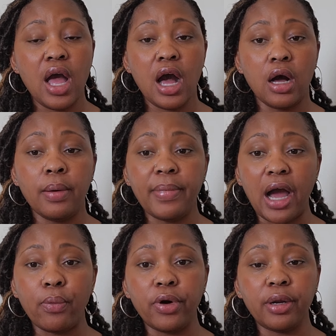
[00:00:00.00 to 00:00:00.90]
I
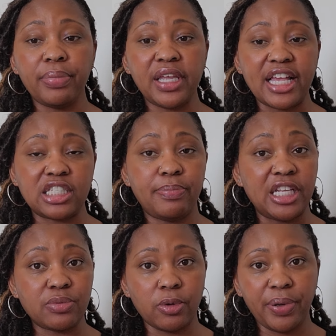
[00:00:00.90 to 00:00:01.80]
want to be as
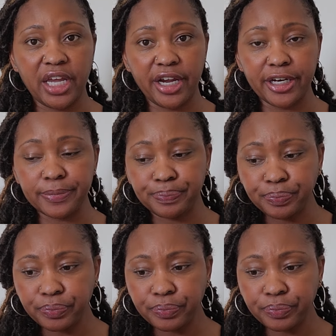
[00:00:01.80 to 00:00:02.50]
best prepared